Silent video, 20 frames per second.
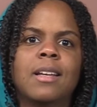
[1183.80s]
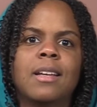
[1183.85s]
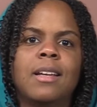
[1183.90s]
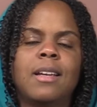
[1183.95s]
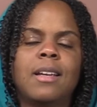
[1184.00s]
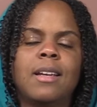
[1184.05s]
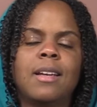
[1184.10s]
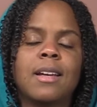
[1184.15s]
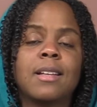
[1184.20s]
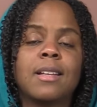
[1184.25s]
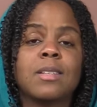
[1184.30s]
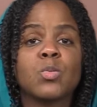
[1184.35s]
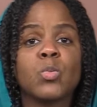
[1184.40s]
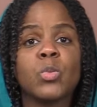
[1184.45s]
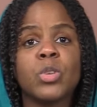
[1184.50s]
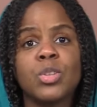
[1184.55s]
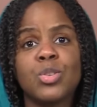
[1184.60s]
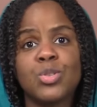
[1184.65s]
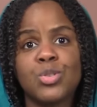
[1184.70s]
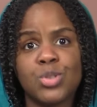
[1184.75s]
as
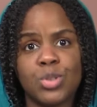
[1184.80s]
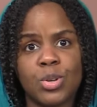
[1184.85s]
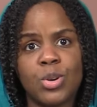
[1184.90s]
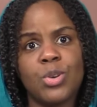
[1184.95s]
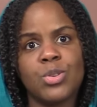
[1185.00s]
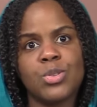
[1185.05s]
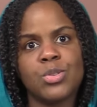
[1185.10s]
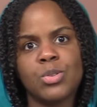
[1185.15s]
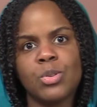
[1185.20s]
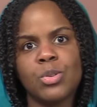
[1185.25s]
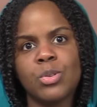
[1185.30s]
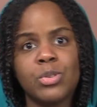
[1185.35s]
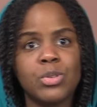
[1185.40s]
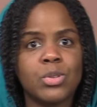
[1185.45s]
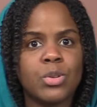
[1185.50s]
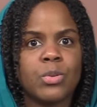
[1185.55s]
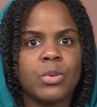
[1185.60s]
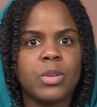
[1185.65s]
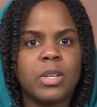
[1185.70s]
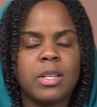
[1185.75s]
we discuss
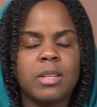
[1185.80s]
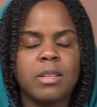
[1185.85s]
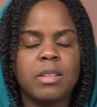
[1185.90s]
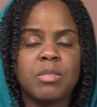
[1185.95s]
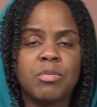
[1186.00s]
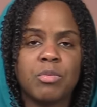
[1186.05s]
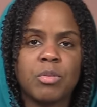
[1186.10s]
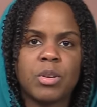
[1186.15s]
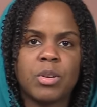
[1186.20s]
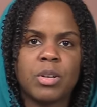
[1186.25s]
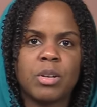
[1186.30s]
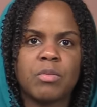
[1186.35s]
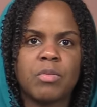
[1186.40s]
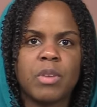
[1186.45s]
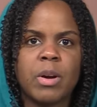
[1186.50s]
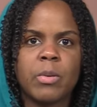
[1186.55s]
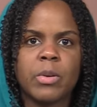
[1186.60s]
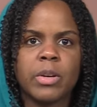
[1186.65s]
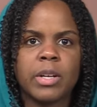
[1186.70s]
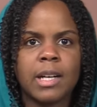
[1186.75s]
also in different
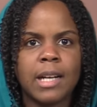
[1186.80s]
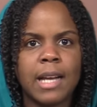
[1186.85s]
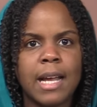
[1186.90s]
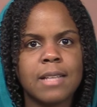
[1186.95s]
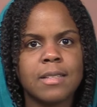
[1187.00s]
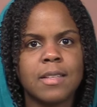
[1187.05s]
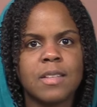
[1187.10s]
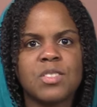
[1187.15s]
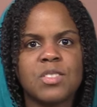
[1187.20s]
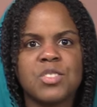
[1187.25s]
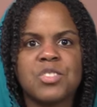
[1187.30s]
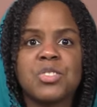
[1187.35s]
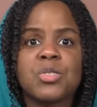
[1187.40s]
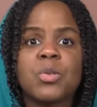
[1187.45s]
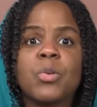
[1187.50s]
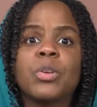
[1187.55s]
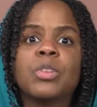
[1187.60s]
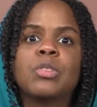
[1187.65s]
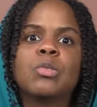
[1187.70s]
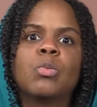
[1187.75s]
of our classes, is
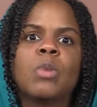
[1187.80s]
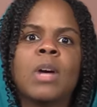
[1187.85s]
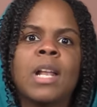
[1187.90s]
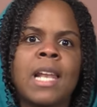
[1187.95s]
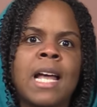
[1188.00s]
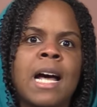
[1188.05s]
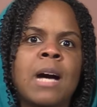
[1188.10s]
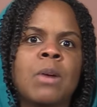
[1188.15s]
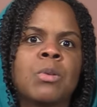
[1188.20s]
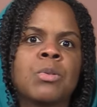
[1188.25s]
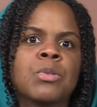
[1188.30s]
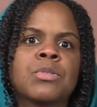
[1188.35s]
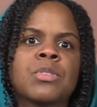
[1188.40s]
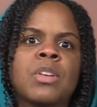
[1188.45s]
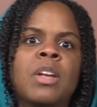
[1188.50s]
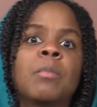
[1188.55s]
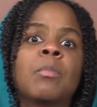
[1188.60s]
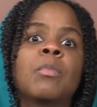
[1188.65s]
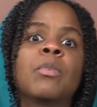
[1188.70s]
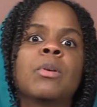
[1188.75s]
going to allow us
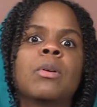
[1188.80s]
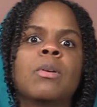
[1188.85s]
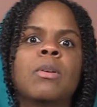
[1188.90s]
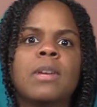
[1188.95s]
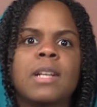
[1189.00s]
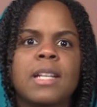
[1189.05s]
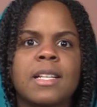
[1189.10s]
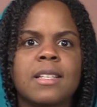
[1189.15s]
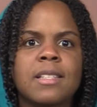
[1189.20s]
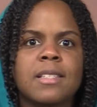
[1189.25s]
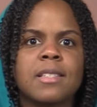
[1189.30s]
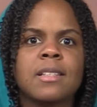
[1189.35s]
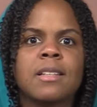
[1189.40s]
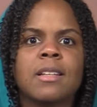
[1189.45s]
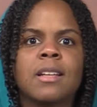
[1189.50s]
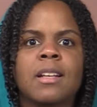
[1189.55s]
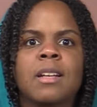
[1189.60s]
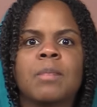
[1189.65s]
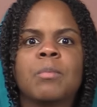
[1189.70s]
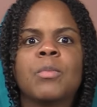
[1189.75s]
a more
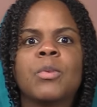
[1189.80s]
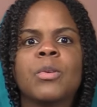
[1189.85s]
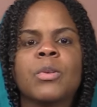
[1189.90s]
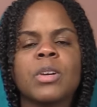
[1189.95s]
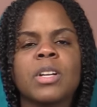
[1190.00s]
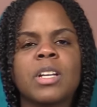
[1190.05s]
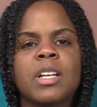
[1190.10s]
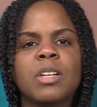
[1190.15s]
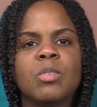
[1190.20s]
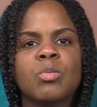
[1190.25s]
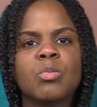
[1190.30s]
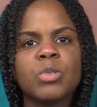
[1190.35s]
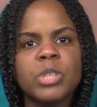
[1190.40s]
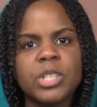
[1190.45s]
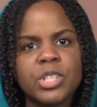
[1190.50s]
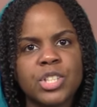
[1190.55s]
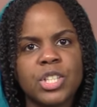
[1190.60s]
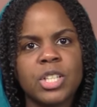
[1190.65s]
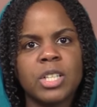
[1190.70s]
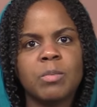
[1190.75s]
holistic and more
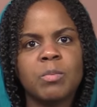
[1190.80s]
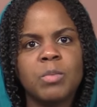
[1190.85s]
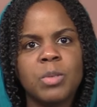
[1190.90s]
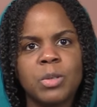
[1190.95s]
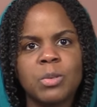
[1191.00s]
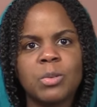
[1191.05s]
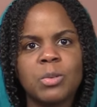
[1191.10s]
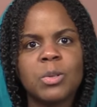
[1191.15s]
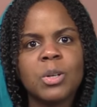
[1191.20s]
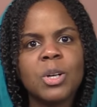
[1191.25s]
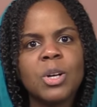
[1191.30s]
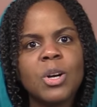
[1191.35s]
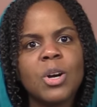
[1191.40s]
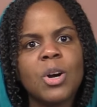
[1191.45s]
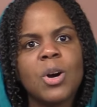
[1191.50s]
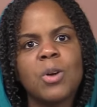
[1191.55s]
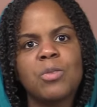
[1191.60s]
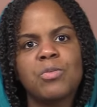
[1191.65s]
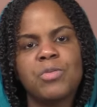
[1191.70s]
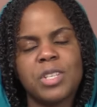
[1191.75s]
enriching view
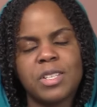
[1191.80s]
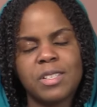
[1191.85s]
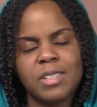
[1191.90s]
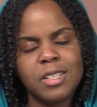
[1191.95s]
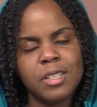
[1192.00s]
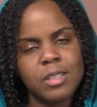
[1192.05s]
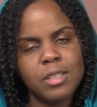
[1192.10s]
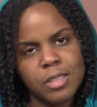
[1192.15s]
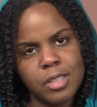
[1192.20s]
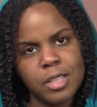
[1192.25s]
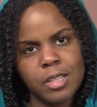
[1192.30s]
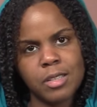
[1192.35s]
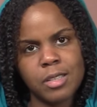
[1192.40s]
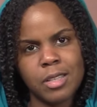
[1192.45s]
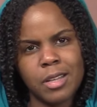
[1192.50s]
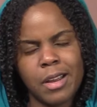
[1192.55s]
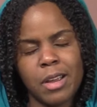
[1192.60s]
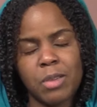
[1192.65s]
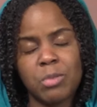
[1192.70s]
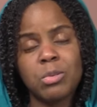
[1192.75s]
of
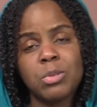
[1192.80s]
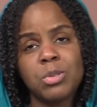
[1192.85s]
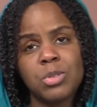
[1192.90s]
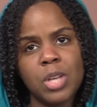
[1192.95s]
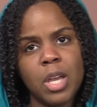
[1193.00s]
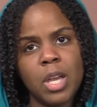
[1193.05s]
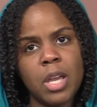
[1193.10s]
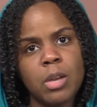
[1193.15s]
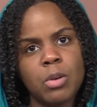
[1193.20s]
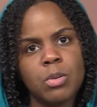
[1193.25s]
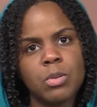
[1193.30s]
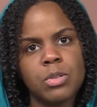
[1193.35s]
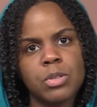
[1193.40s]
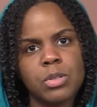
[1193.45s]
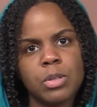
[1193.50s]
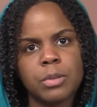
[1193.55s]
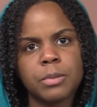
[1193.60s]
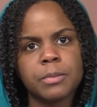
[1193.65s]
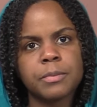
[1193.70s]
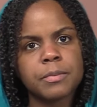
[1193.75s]
existence. And I will say
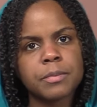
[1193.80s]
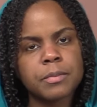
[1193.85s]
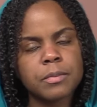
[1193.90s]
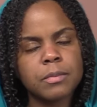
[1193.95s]
also,